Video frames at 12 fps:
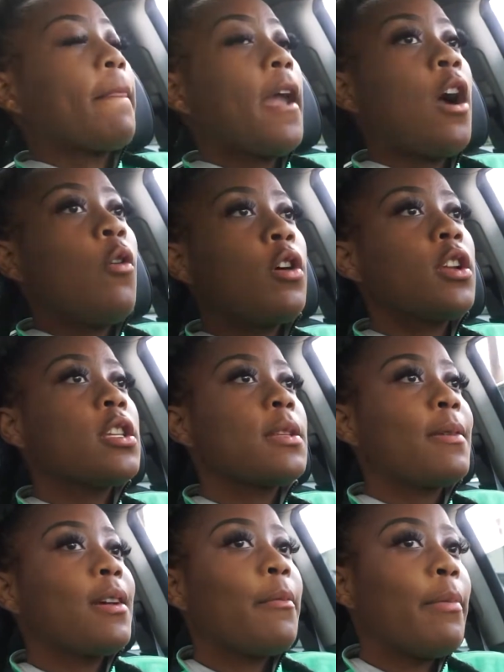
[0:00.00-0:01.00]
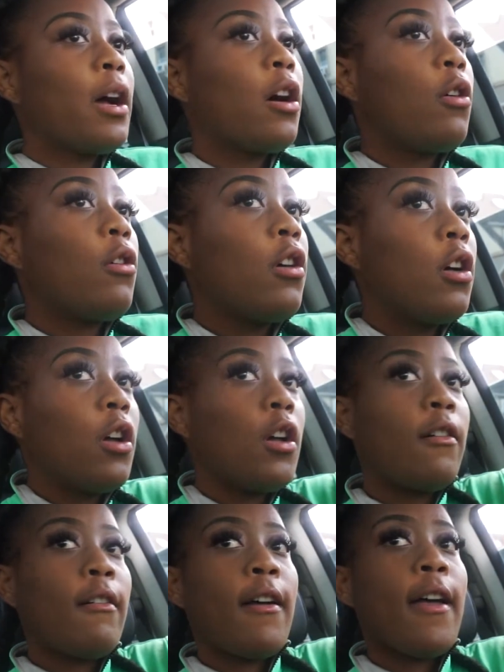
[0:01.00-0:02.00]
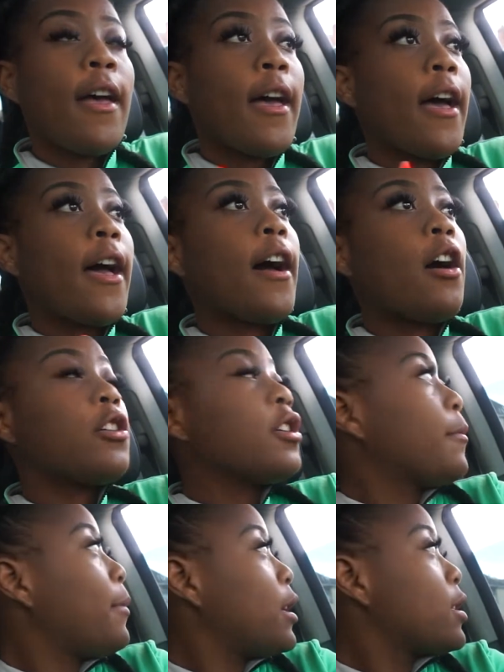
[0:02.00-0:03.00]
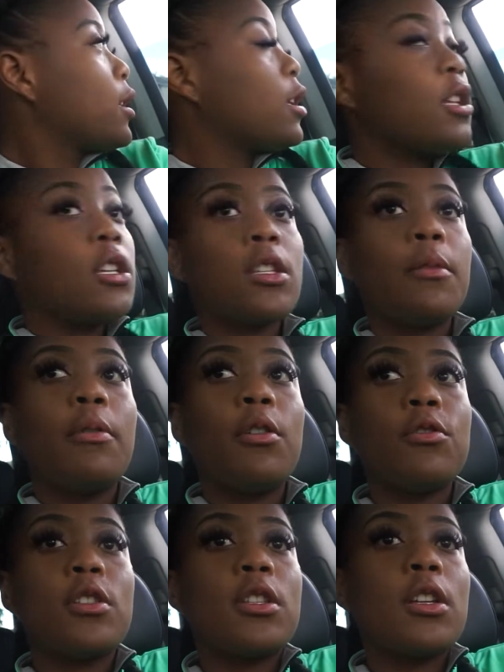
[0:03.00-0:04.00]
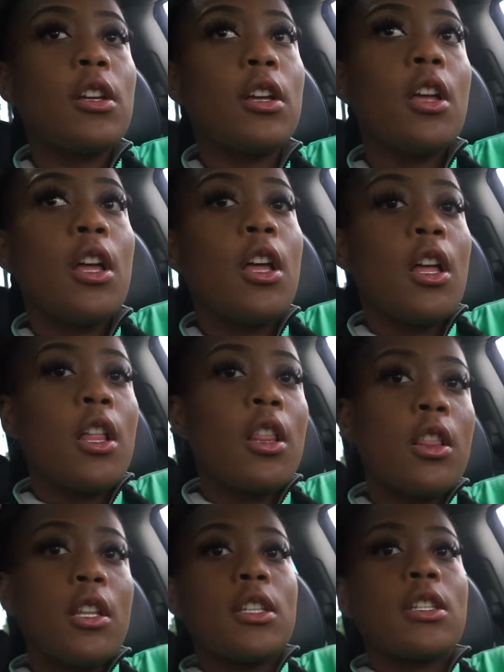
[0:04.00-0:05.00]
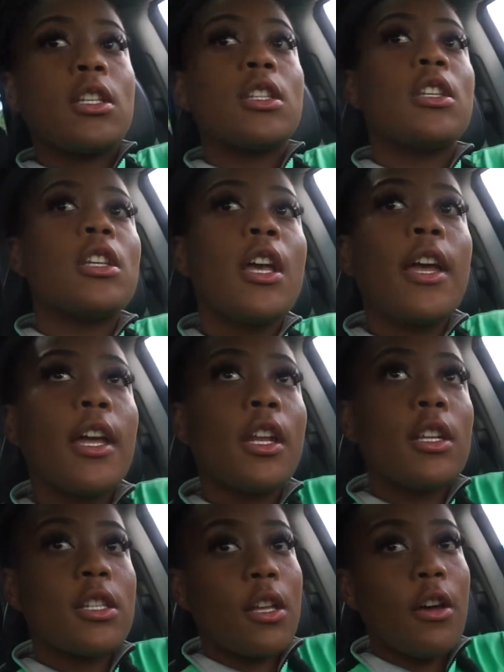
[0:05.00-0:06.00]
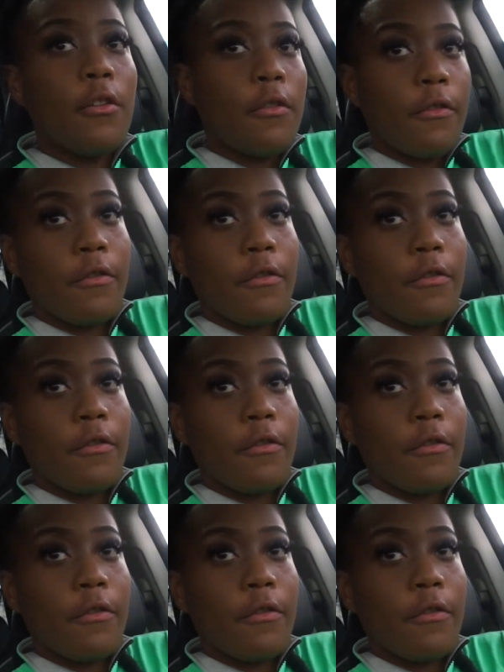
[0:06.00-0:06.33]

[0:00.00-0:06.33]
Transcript: I want to speak about how you're basically supposed to listen to your inner self.